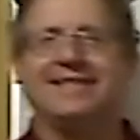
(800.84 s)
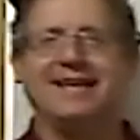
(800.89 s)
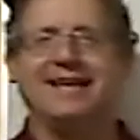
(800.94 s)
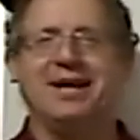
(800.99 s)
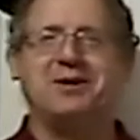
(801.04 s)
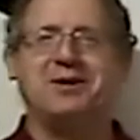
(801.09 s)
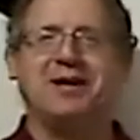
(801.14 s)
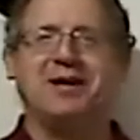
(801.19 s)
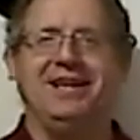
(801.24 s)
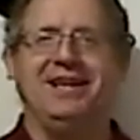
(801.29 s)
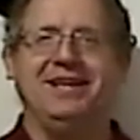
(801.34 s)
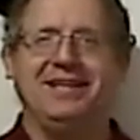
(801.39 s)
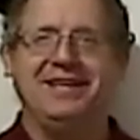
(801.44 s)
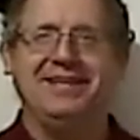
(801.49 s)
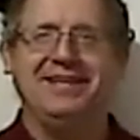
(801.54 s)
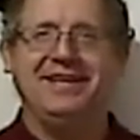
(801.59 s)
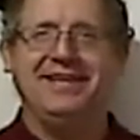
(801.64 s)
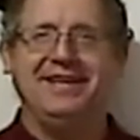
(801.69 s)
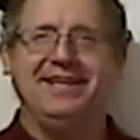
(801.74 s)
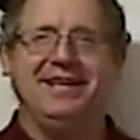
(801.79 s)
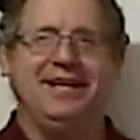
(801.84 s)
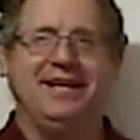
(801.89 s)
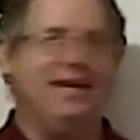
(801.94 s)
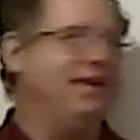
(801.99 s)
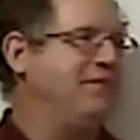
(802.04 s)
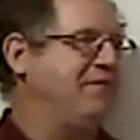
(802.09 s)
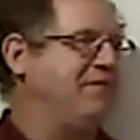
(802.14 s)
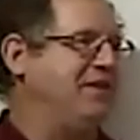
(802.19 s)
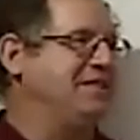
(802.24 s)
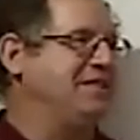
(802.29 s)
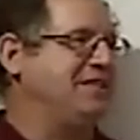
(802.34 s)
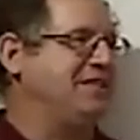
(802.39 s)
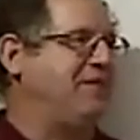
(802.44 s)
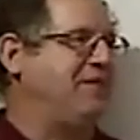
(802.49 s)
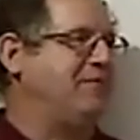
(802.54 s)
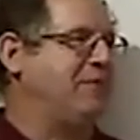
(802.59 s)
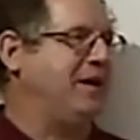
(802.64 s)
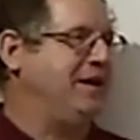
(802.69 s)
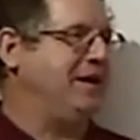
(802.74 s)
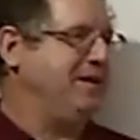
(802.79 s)
Okay, fun stuff,
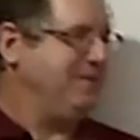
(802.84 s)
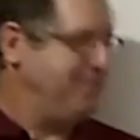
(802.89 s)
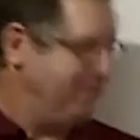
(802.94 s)
right?